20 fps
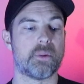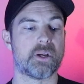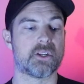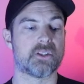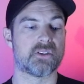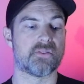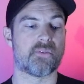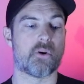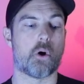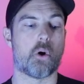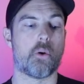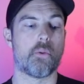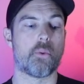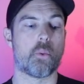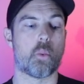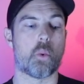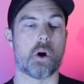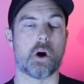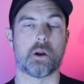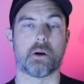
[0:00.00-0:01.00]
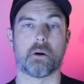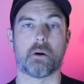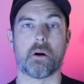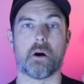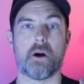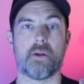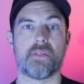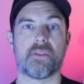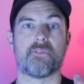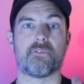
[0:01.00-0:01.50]
because of all the water
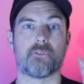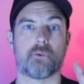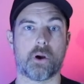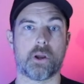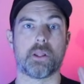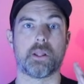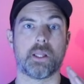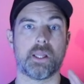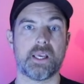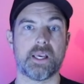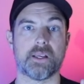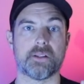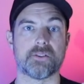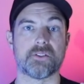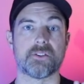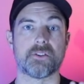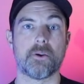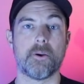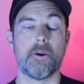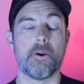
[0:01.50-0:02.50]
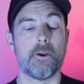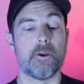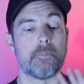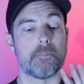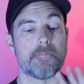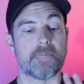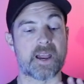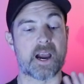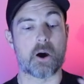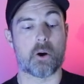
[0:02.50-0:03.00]
on the front lens.
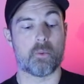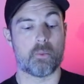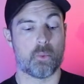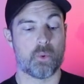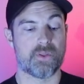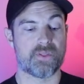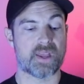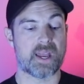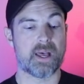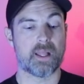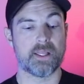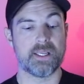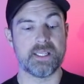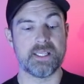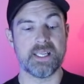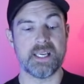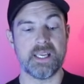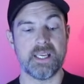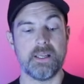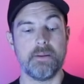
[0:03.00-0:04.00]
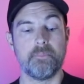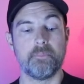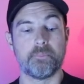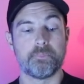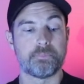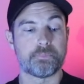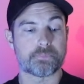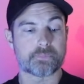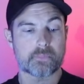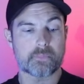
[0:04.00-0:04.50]
Now with LED
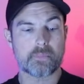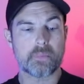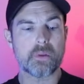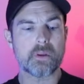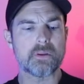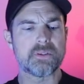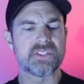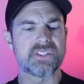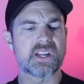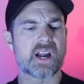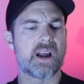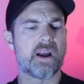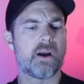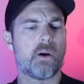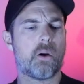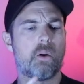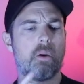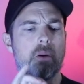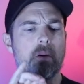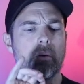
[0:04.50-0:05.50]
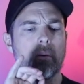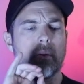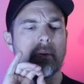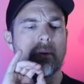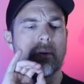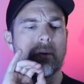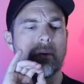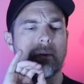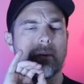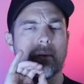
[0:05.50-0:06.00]
style
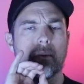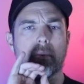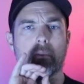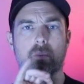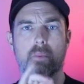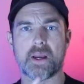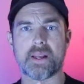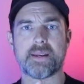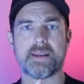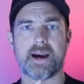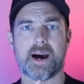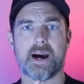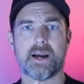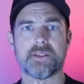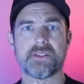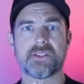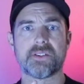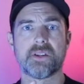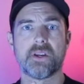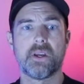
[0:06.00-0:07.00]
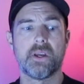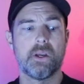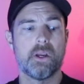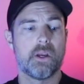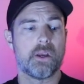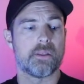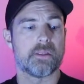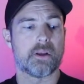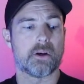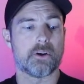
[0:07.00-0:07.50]
red dots,
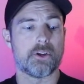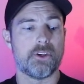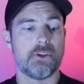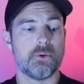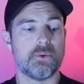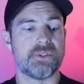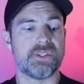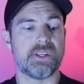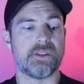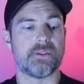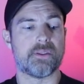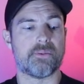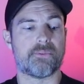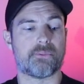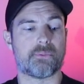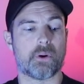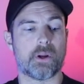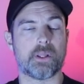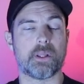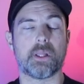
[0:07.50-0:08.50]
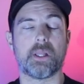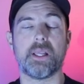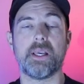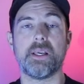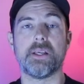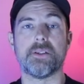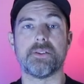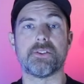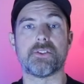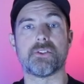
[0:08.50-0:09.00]
they're using the front
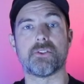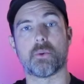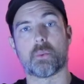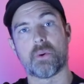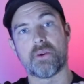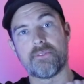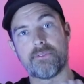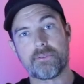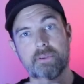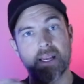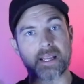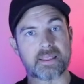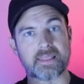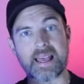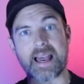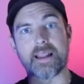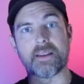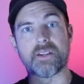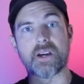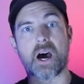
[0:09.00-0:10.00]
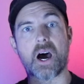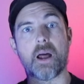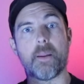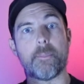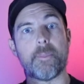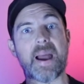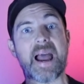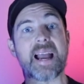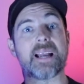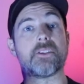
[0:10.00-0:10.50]
lens to reflect that
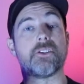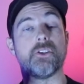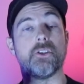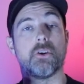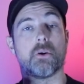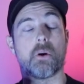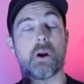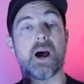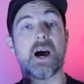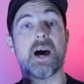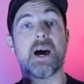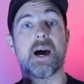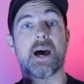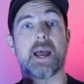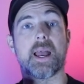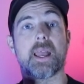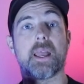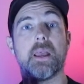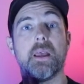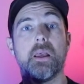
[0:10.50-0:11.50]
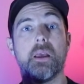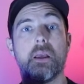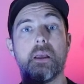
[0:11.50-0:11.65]
dot back to your eye.